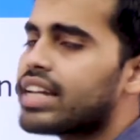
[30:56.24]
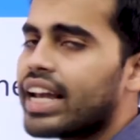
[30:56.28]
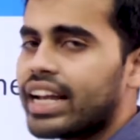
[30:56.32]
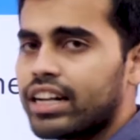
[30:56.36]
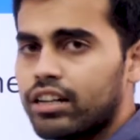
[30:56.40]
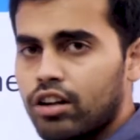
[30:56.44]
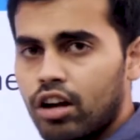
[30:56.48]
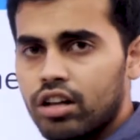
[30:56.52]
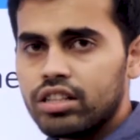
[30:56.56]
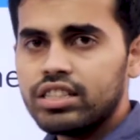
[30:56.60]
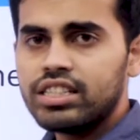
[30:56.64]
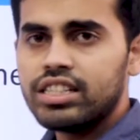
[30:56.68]

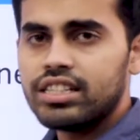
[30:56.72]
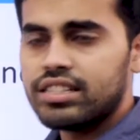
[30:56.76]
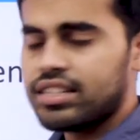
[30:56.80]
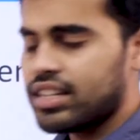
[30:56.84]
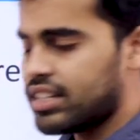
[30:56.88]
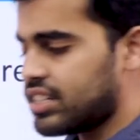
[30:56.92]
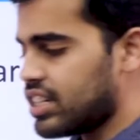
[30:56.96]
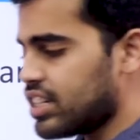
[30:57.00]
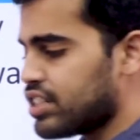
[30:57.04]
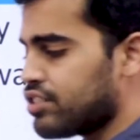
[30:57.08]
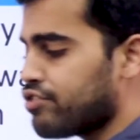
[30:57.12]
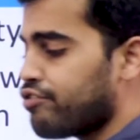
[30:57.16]
technology
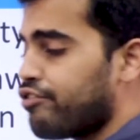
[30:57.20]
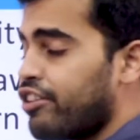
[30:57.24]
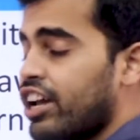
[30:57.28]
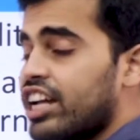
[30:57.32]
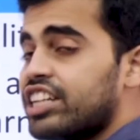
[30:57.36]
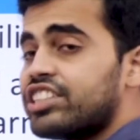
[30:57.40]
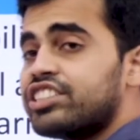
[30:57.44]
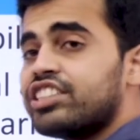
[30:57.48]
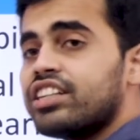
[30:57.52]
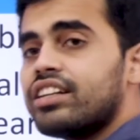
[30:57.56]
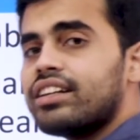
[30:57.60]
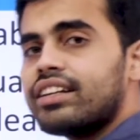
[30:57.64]
such as
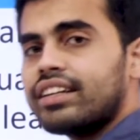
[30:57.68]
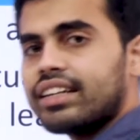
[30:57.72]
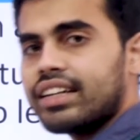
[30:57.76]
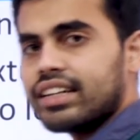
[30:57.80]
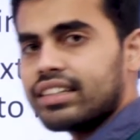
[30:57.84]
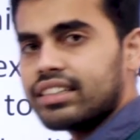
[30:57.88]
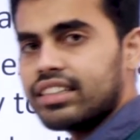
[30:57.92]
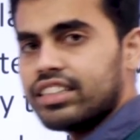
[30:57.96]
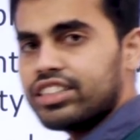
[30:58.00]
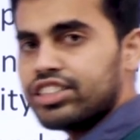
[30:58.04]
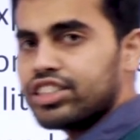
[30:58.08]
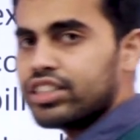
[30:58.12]
facial
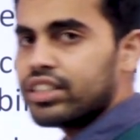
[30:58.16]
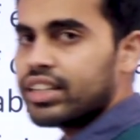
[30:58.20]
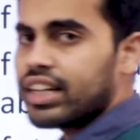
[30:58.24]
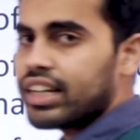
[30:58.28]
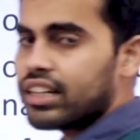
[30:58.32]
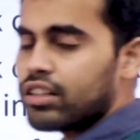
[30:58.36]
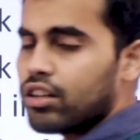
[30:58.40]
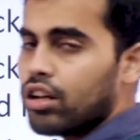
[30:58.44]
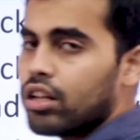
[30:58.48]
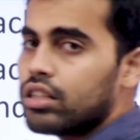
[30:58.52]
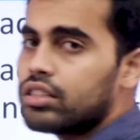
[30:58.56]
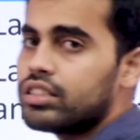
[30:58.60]
recognition
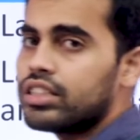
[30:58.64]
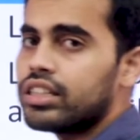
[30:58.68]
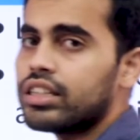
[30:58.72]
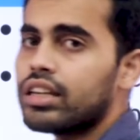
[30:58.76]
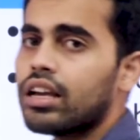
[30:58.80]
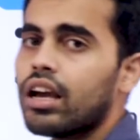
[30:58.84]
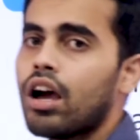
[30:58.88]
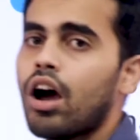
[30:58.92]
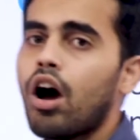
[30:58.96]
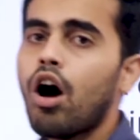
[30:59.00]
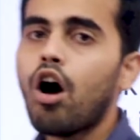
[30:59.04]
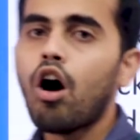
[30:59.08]
technology,
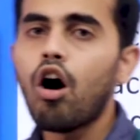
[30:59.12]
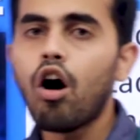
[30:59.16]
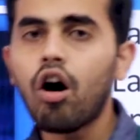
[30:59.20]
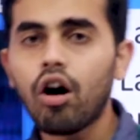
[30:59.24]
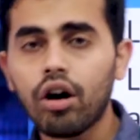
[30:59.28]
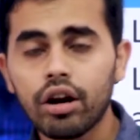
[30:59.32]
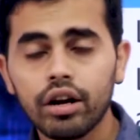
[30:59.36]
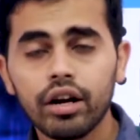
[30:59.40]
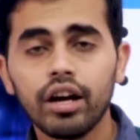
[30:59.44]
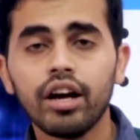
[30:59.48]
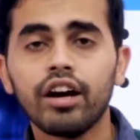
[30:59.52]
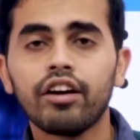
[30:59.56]

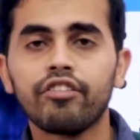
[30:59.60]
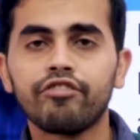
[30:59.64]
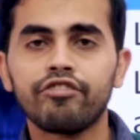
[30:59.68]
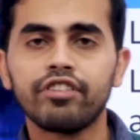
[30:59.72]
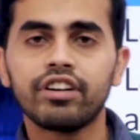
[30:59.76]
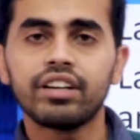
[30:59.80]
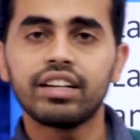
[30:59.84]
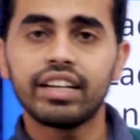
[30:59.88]
or for